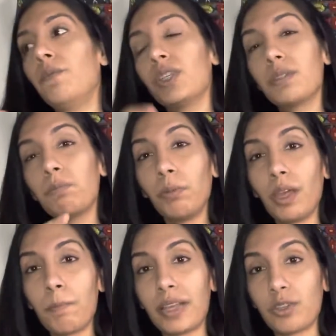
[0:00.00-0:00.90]
This may be
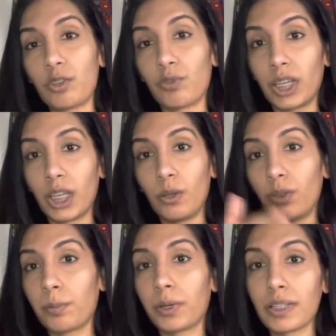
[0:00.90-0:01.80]
a message for you,
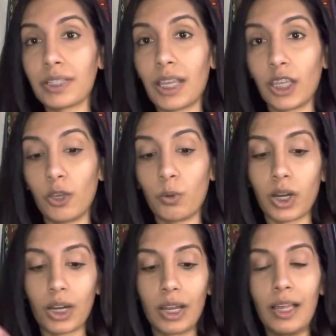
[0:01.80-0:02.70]
the person that you
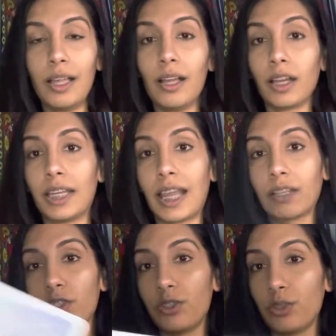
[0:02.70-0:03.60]
are
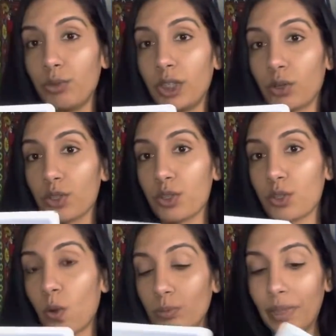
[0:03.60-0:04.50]
connected to, your
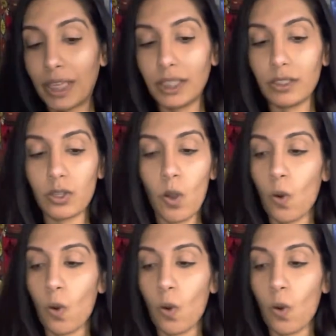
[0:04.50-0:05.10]
soulmate,